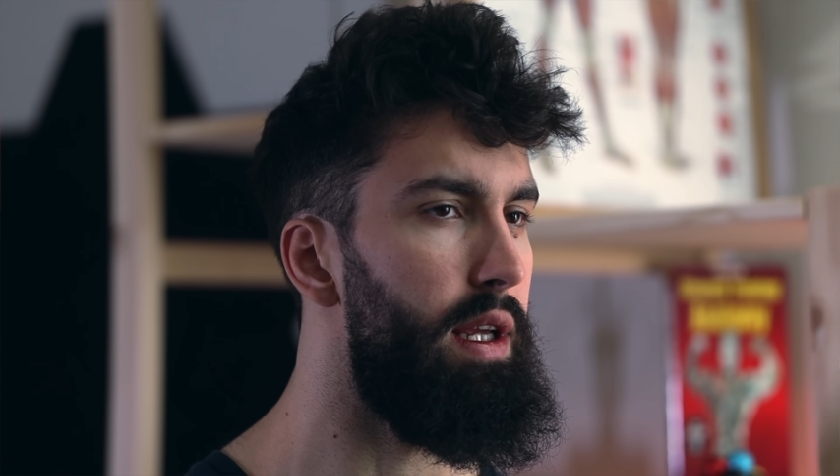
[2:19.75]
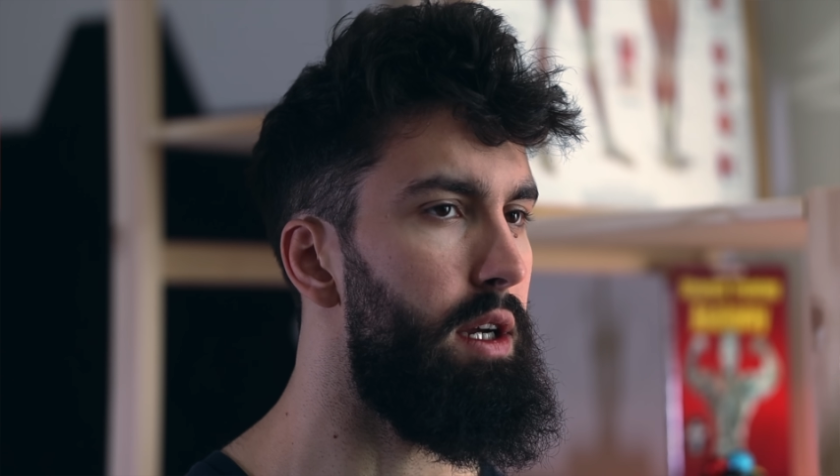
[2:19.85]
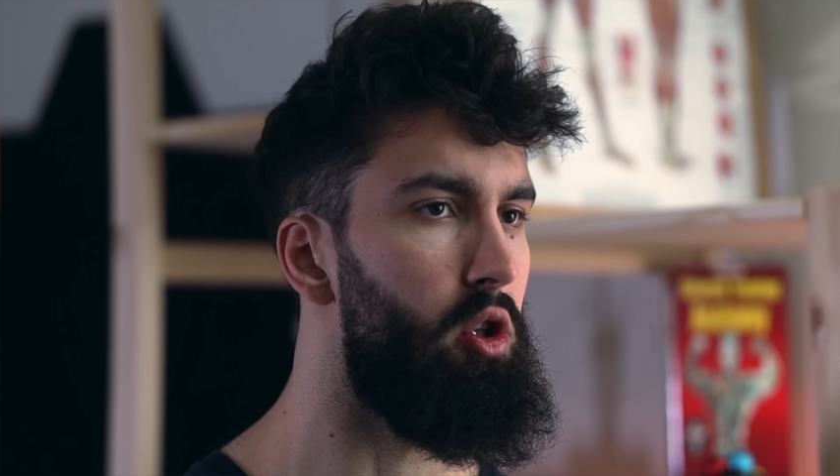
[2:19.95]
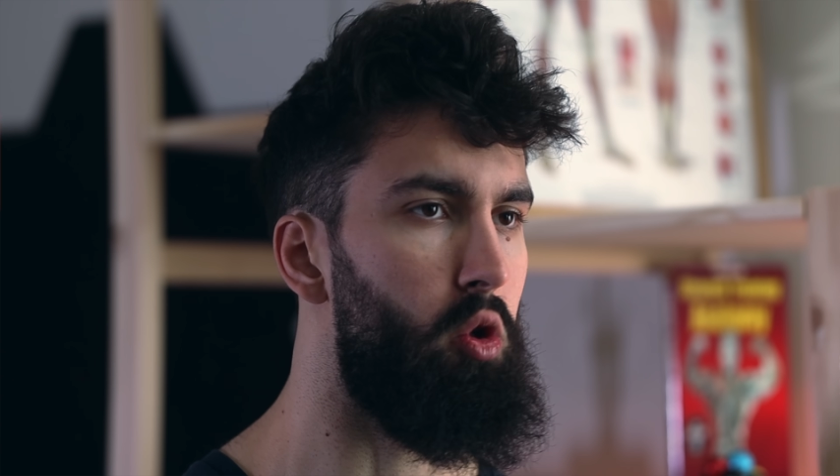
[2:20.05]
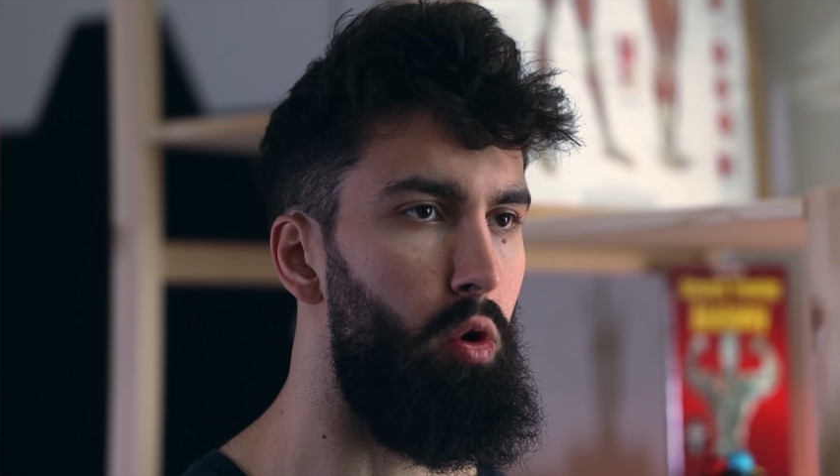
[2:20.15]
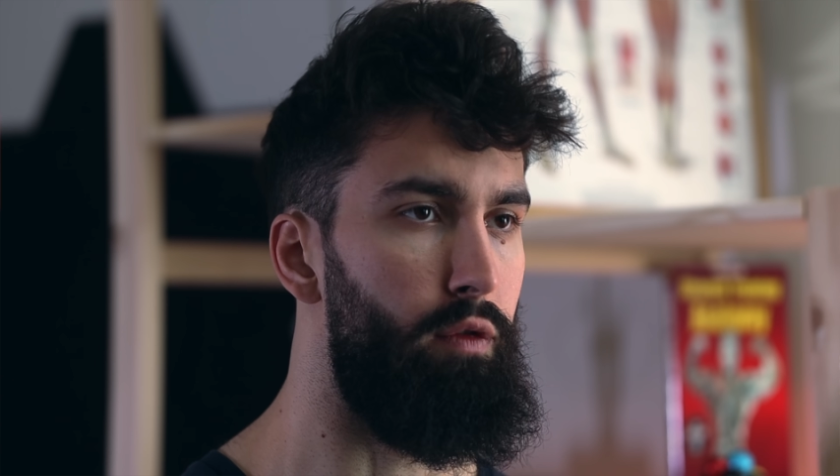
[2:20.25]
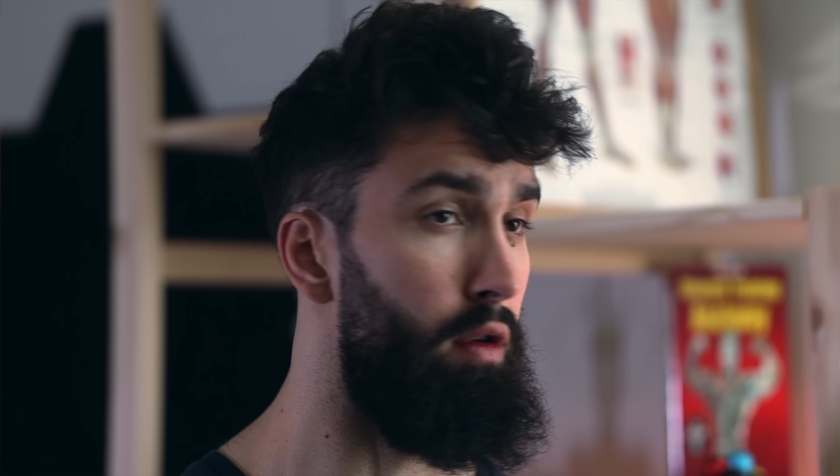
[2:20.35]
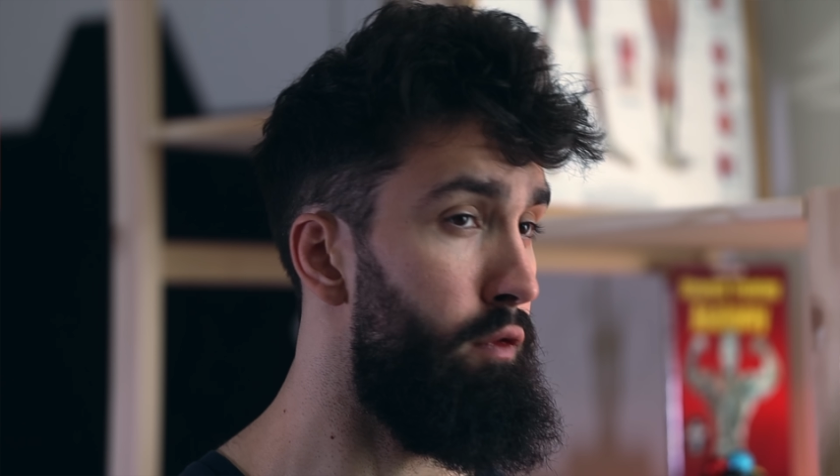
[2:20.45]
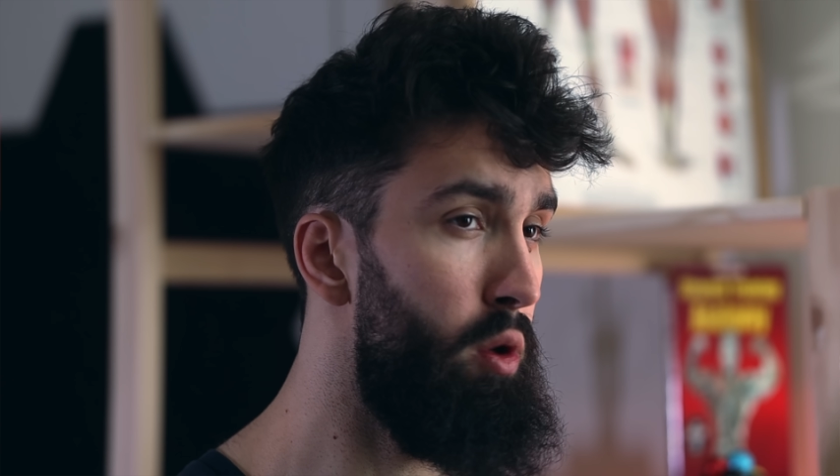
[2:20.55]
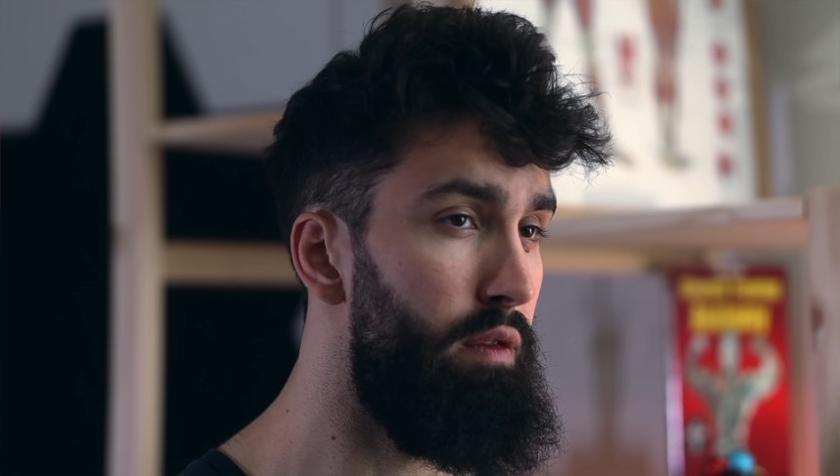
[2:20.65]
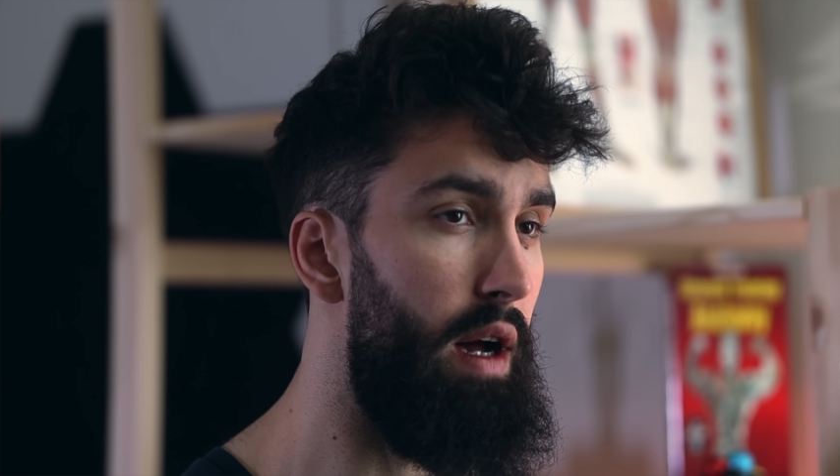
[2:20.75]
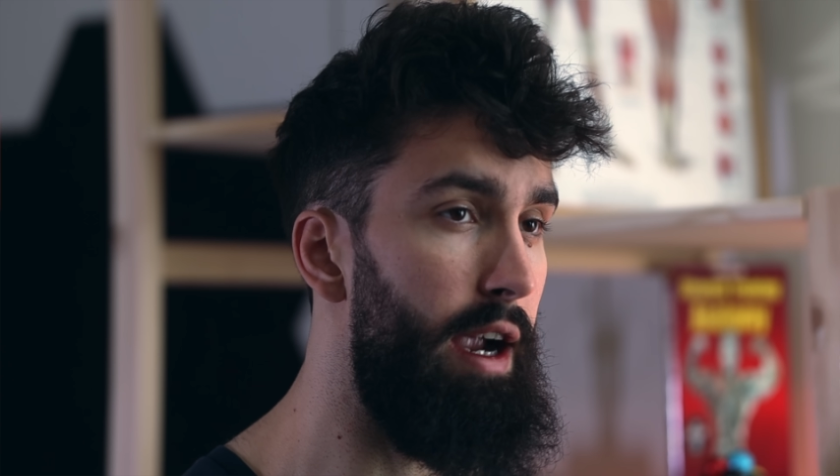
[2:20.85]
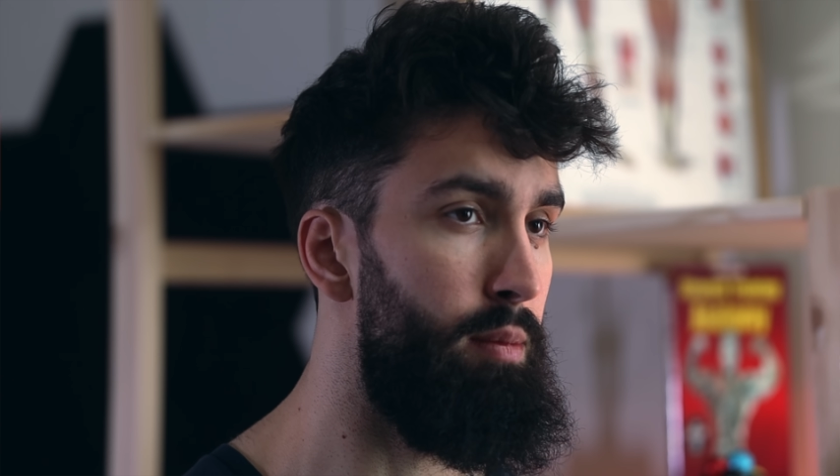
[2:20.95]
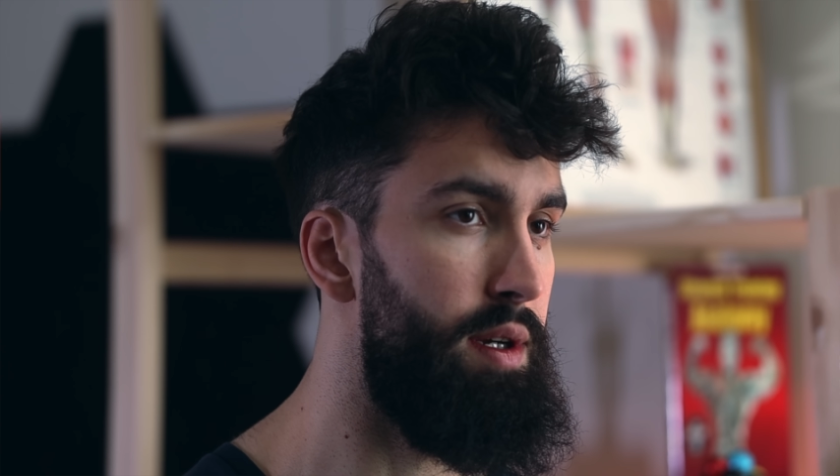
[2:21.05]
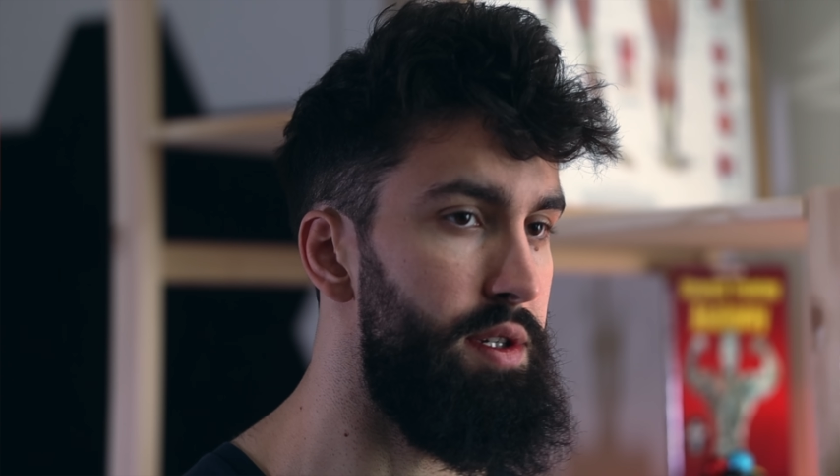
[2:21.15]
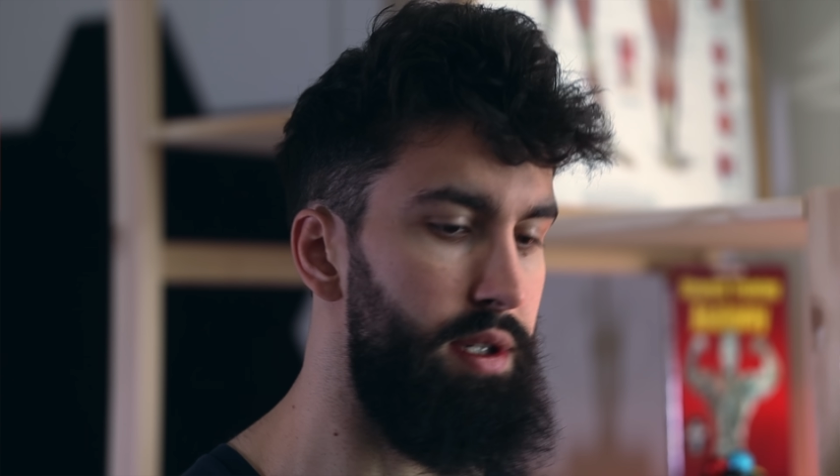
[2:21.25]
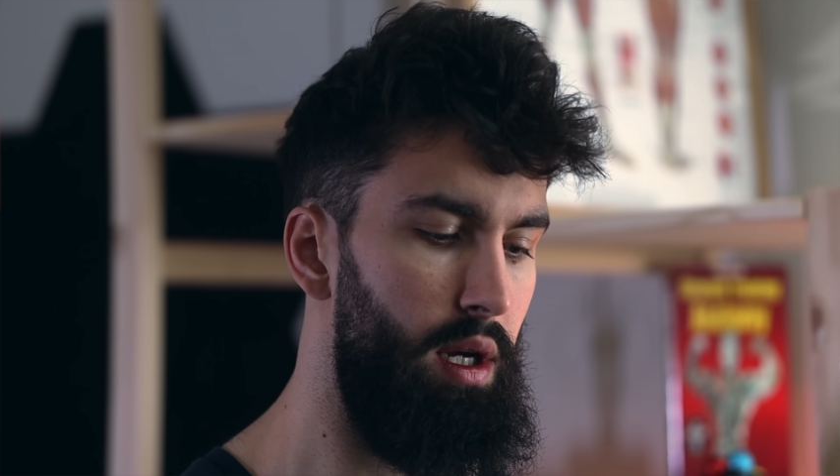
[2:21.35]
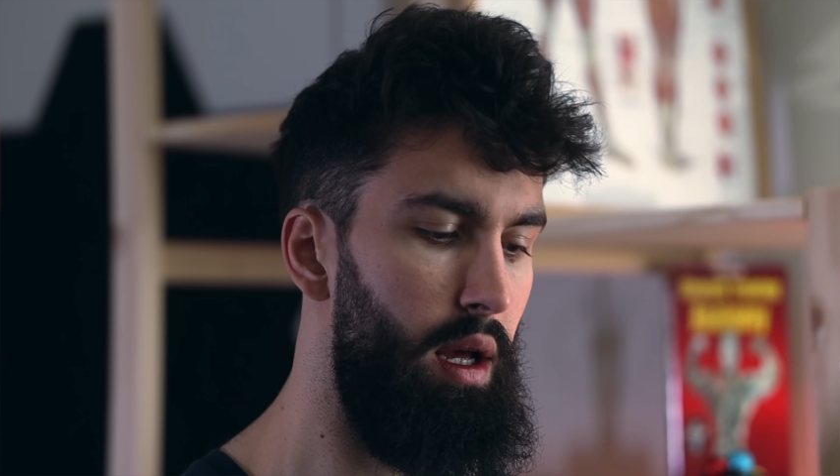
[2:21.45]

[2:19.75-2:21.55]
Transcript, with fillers: in control of your food environment,